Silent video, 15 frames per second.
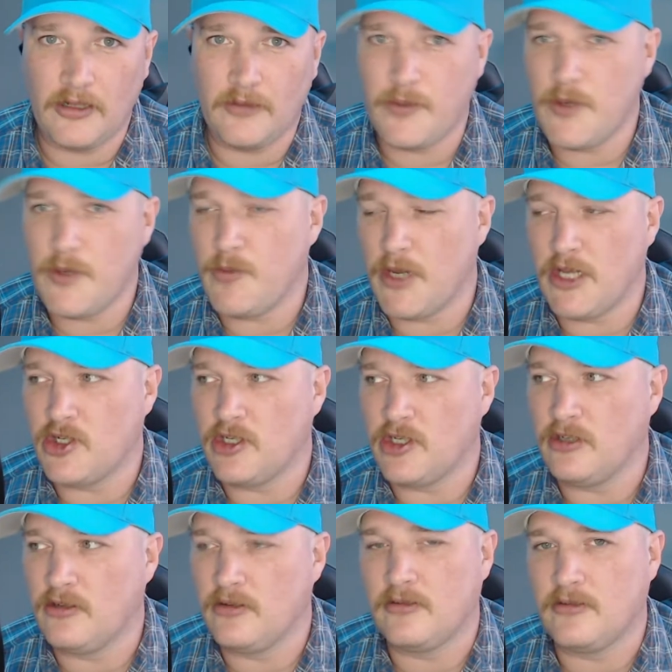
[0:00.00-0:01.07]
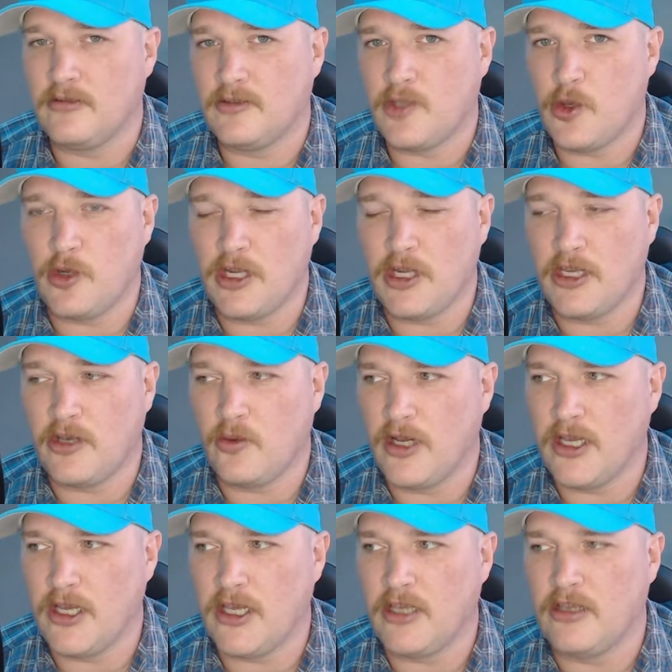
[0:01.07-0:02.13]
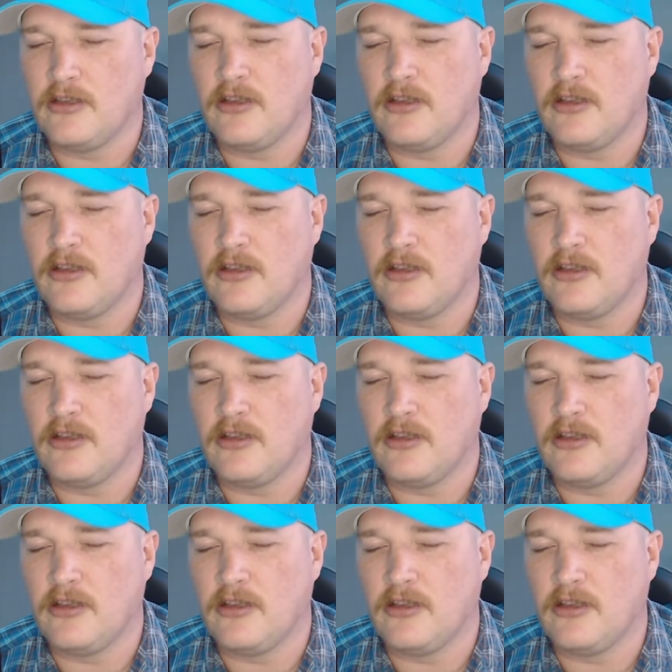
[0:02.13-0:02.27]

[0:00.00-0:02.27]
be patient, don't click away,